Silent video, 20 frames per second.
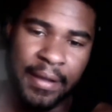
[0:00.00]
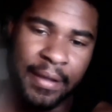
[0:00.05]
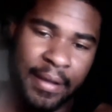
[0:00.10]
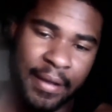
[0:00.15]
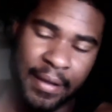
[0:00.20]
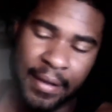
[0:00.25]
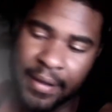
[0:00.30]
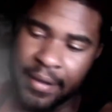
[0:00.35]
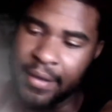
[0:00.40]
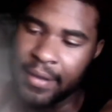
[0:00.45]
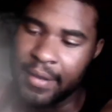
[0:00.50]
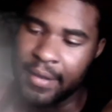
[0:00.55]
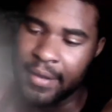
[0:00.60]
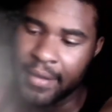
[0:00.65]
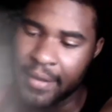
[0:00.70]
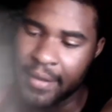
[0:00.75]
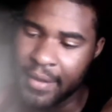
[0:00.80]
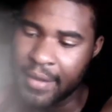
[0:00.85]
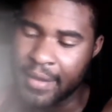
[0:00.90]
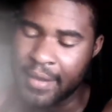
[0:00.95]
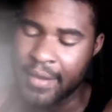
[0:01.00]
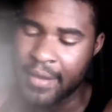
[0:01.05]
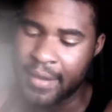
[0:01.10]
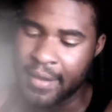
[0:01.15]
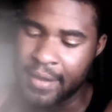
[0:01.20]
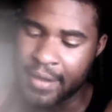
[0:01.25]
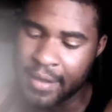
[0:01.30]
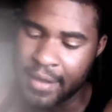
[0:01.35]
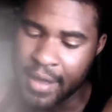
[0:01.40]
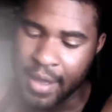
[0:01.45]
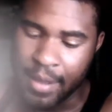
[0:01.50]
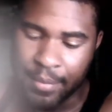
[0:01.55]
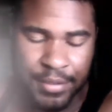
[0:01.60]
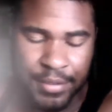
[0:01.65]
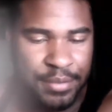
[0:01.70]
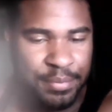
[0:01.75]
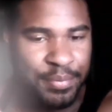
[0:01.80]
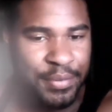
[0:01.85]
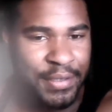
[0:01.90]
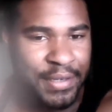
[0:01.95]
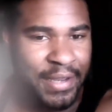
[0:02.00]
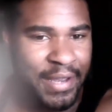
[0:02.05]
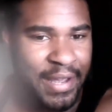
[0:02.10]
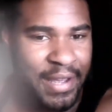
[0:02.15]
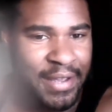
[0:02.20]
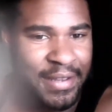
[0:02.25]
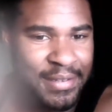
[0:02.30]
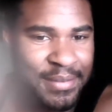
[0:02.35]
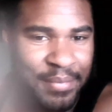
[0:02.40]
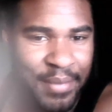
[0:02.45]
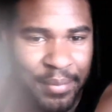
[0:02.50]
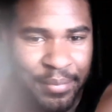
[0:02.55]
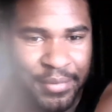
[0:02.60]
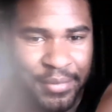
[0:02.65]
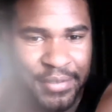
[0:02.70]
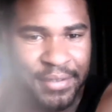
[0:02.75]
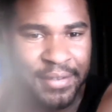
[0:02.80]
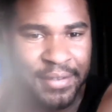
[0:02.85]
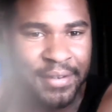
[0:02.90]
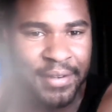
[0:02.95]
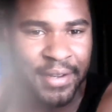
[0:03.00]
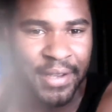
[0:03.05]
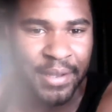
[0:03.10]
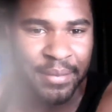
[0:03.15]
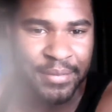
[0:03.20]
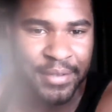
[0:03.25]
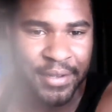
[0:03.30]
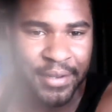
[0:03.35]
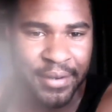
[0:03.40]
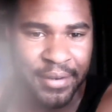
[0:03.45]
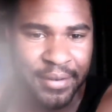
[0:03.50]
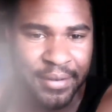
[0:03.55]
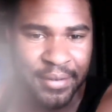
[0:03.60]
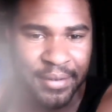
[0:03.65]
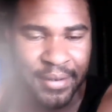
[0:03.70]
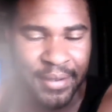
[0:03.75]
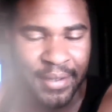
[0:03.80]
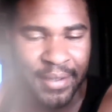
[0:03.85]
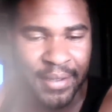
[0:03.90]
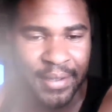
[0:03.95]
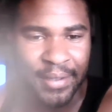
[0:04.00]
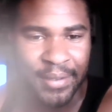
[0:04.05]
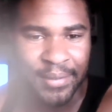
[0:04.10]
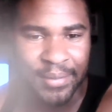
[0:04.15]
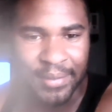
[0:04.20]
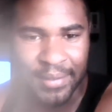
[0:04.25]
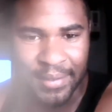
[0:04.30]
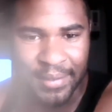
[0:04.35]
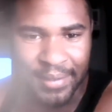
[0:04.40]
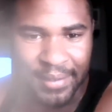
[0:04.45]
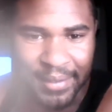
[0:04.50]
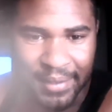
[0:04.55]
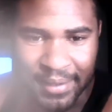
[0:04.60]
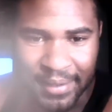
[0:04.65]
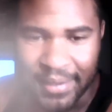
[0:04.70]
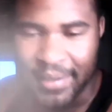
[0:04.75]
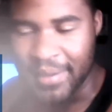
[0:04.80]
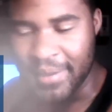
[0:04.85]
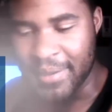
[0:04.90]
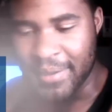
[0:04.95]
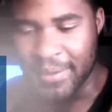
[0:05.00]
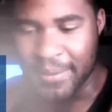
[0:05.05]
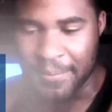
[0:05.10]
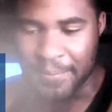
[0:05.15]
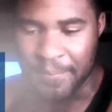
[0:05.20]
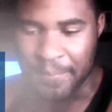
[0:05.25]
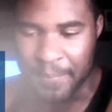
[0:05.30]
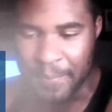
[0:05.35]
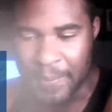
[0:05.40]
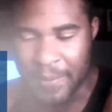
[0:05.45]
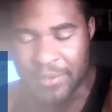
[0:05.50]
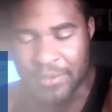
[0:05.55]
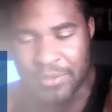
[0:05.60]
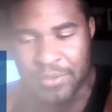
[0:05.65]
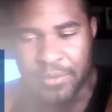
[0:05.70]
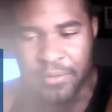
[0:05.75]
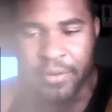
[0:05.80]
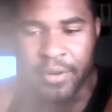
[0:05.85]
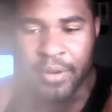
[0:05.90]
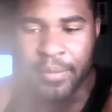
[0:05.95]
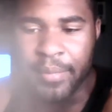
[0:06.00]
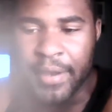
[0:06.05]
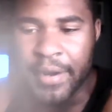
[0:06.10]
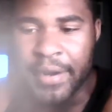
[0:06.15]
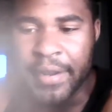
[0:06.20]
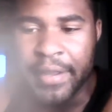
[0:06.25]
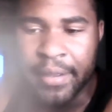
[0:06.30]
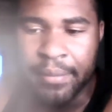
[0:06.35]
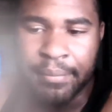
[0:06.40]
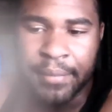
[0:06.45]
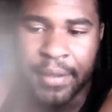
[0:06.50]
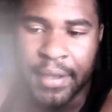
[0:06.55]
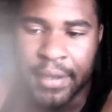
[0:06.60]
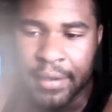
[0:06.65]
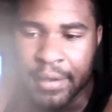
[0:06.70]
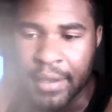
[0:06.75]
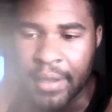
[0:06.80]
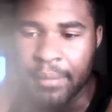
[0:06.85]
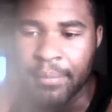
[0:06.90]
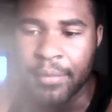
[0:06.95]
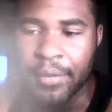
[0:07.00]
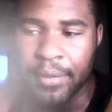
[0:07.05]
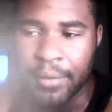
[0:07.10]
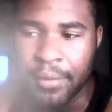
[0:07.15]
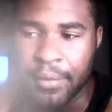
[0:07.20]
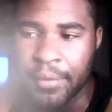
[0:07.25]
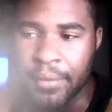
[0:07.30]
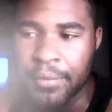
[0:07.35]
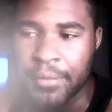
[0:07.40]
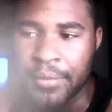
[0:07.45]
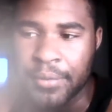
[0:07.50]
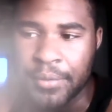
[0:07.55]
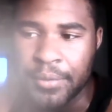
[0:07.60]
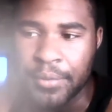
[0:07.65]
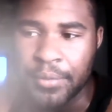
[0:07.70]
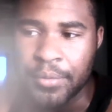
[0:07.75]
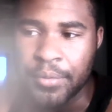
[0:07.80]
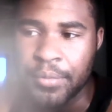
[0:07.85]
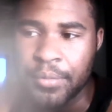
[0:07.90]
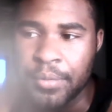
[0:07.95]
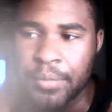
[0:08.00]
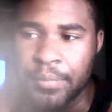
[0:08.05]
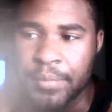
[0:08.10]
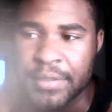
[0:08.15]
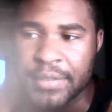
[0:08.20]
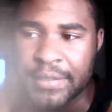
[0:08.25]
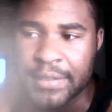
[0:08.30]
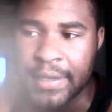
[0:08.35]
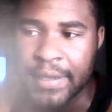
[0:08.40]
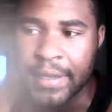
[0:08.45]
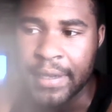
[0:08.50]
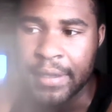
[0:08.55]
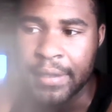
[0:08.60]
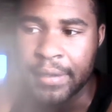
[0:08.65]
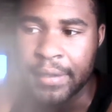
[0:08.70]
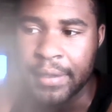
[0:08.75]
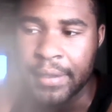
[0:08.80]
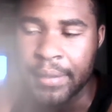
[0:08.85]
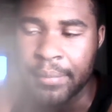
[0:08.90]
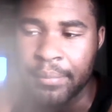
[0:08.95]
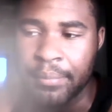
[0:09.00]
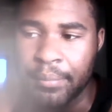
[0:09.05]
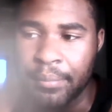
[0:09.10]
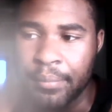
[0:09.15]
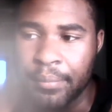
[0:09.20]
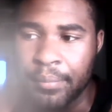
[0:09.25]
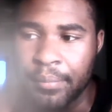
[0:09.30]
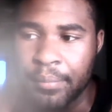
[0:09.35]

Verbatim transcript: I'm going to just put the cast members' names here. Uh, it's a story about a hitman named Gone who mistakenly